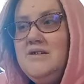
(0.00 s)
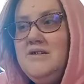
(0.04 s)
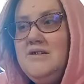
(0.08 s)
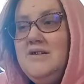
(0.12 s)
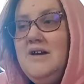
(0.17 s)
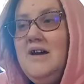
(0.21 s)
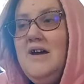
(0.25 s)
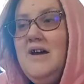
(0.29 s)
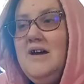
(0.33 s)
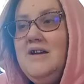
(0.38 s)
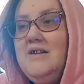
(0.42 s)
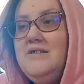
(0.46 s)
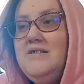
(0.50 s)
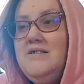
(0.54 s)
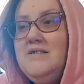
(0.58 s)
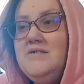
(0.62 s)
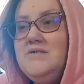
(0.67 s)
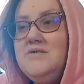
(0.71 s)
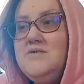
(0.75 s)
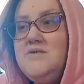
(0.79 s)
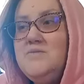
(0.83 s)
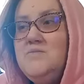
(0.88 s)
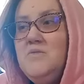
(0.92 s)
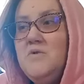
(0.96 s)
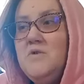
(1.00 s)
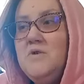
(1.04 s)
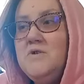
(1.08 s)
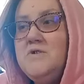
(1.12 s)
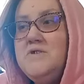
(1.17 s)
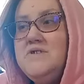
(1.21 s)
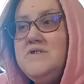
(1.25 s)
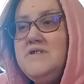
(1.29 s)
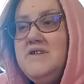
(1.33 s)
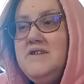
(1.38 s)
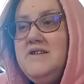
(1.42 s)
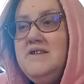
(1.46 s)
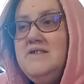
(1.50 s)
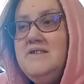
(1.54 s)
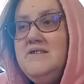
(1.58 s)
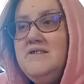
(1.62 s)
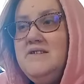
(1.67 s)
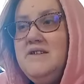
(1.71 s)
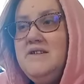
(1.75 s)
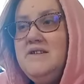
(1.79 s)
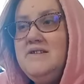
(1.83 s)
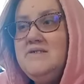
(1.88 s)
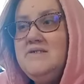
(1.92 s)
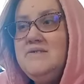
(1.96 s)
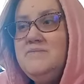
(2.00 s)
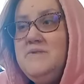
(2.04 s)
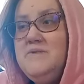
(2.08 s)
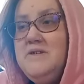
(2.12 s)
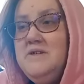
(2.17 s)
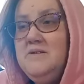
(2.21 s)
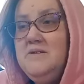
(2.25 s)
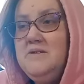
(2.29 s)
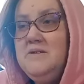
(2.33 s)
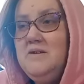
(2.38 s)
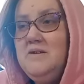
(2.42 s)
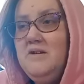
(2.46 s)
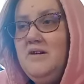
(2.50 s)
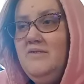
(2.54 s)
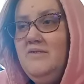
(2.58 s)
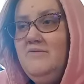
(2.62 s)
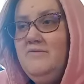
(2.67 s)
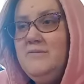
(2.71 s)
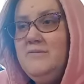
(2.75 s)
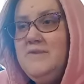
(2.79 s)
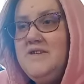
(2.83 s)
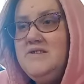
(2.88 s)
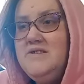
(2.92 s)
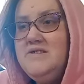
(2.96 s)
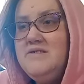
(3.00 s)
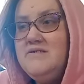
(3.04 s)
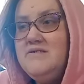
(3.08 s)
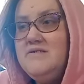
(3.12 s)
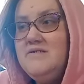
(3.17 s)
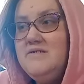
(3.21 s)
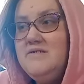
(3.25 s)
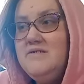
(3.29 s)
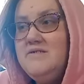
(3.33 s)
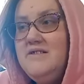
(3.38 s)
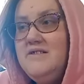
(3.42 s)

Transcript: Doc, there's more skin that is peeling off me, sir,